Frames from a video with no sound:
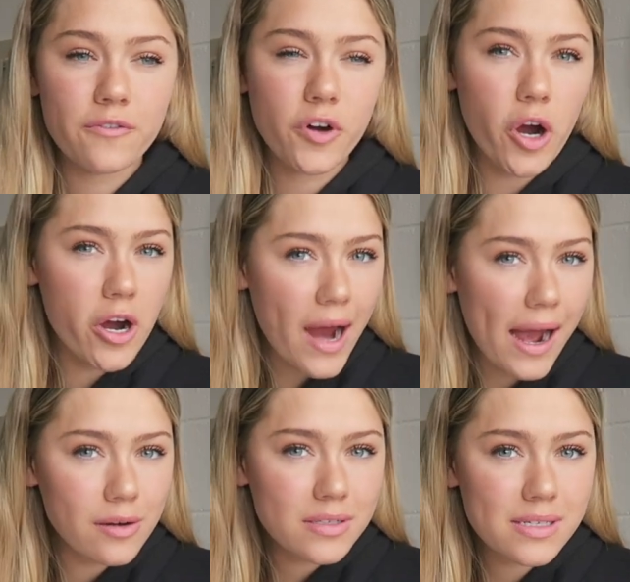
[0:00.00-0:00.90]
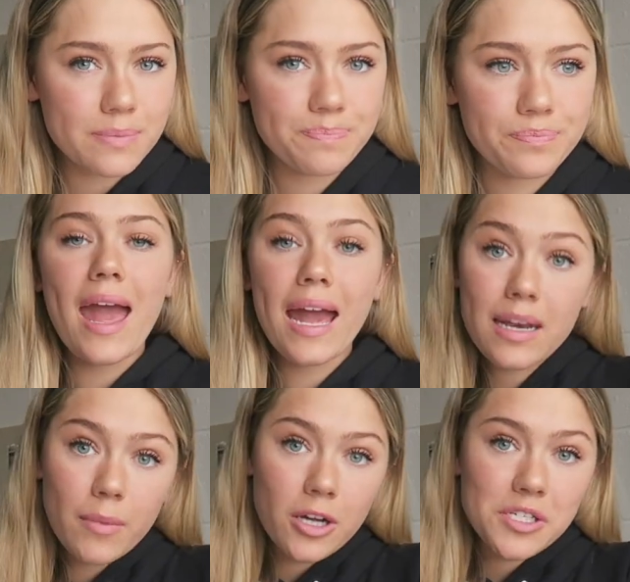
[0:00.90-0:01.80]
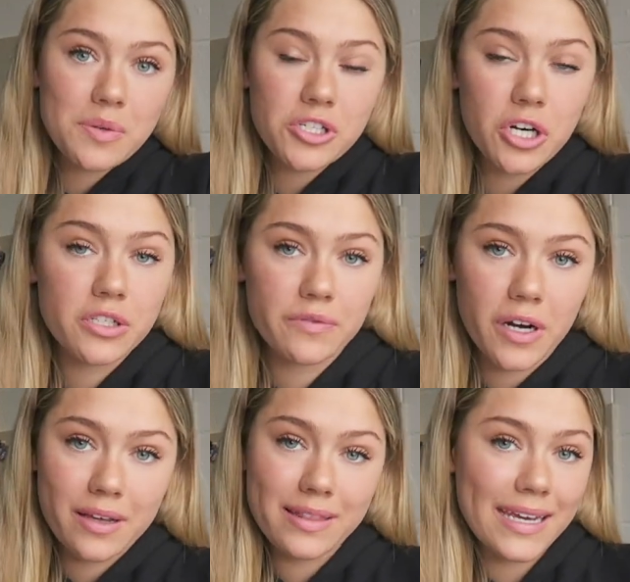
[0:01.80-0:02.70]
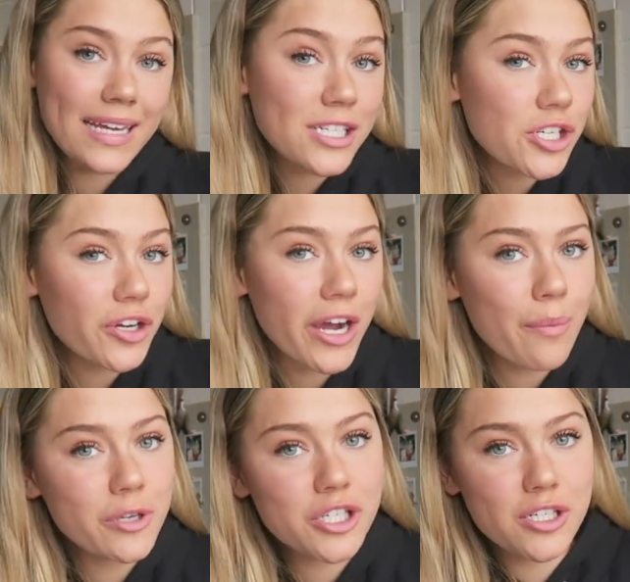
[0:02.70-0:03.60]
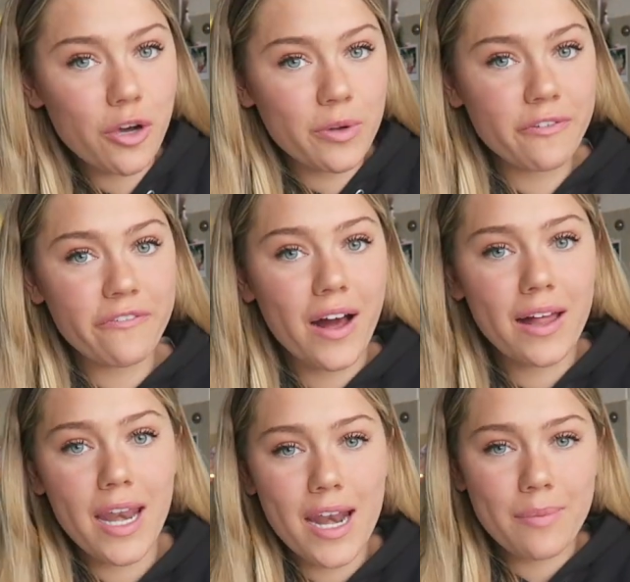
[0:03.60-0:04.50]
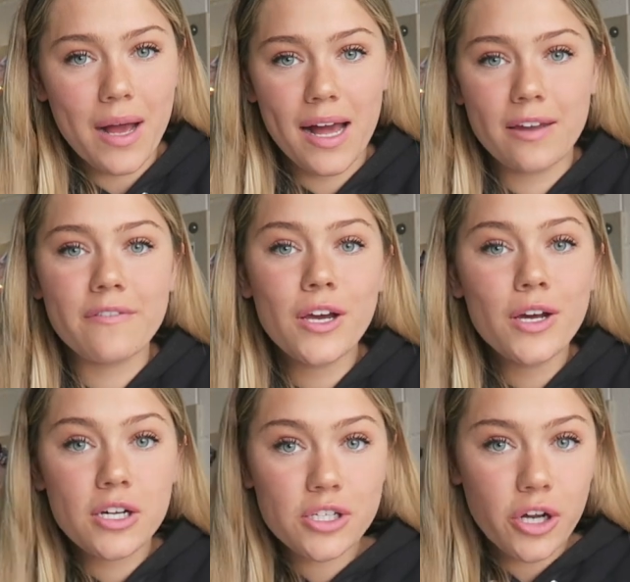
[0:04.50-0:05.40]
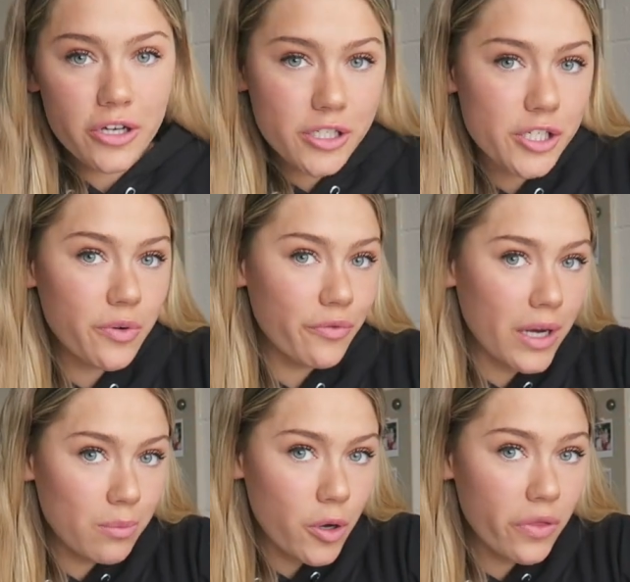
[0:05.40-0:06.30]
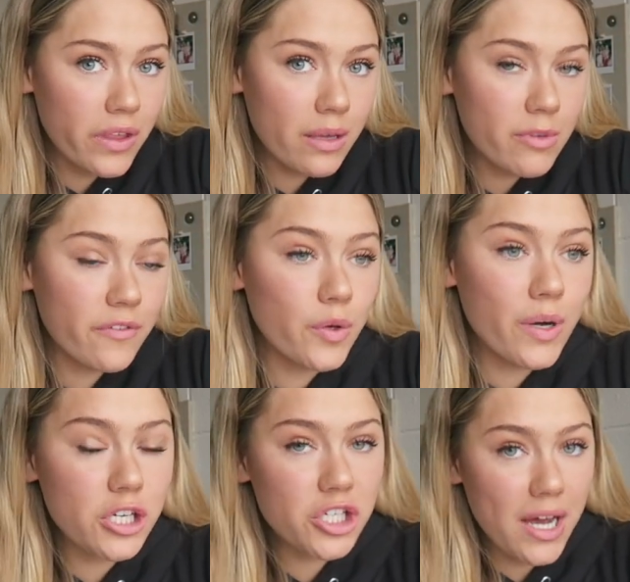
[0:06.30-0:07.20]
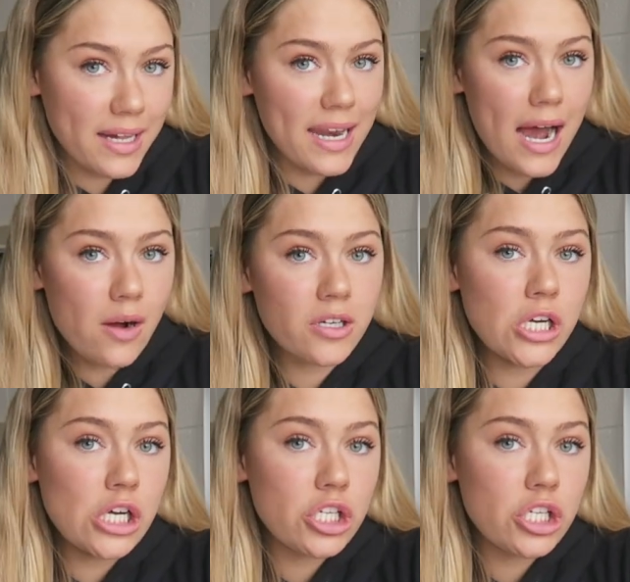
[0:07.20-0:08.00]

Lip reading: for our house. And I'm also in charge of running the Instagram, which is so much fun, and I'm kind of starting to do a rainbow theme if you want to check it out.